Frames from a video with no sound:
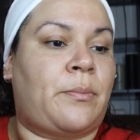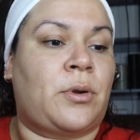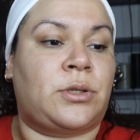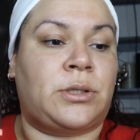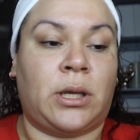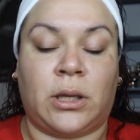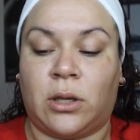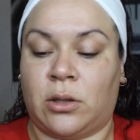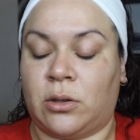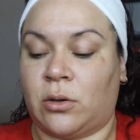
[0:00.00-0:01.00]

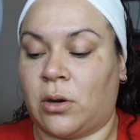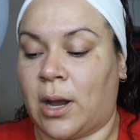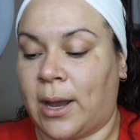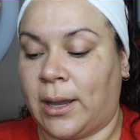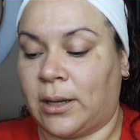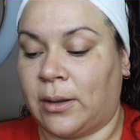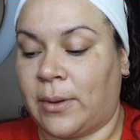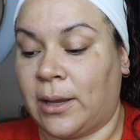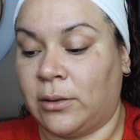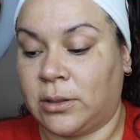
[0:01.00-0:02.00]
particular item,
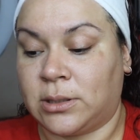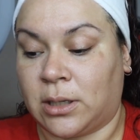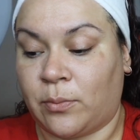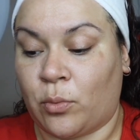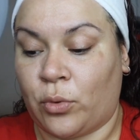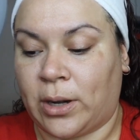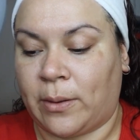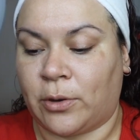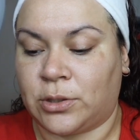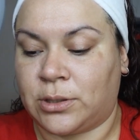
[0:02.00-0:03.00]
I looked it up when I
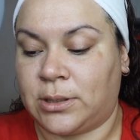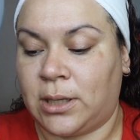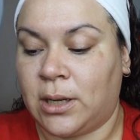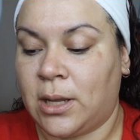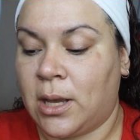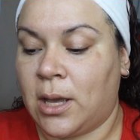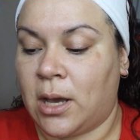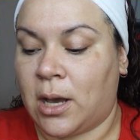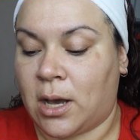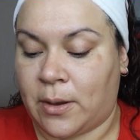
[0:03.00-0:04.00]
purchased it.
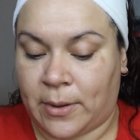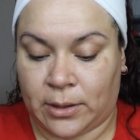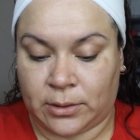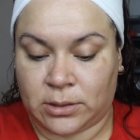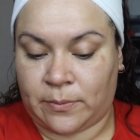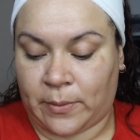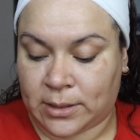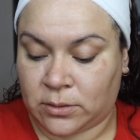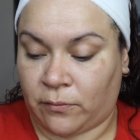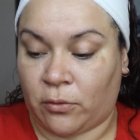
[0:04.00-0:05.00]
I looked it up
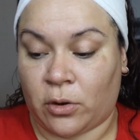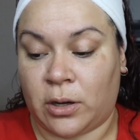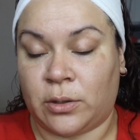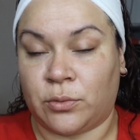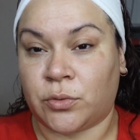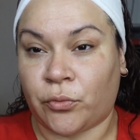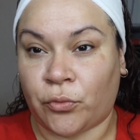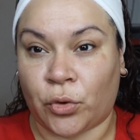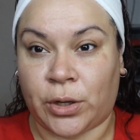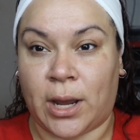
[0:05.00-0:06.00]
at Sephora and it was
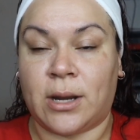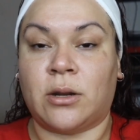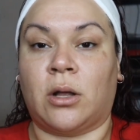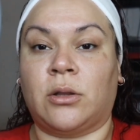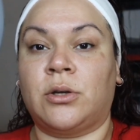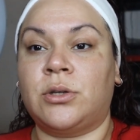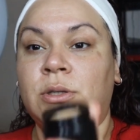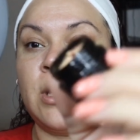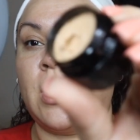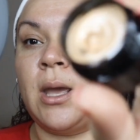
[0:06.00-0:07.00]

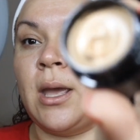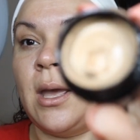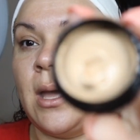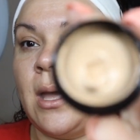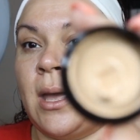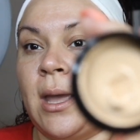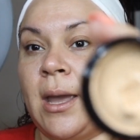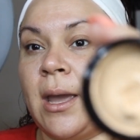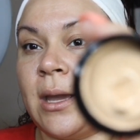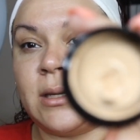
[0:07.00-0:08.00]
$48.
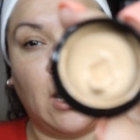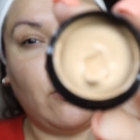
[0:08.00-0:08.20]
And I